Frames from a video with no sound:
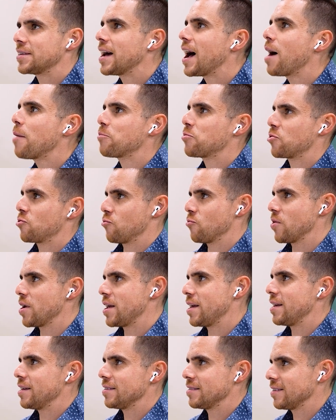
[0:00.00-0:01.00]
top
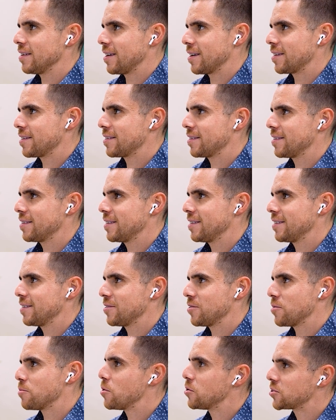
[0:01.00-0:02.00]
three is like
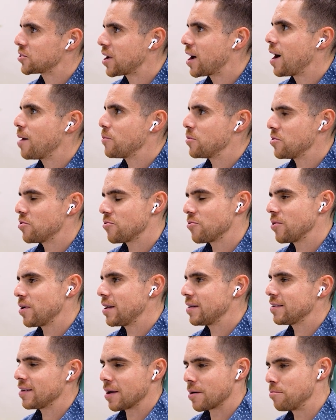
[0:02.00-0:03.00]
the most common
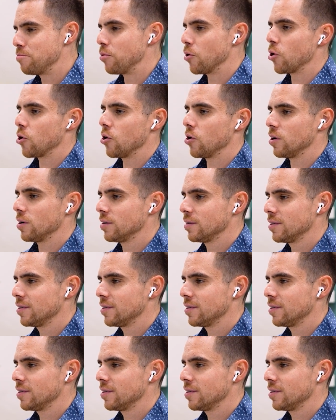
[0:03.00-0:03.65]
three. It's like BRRRR,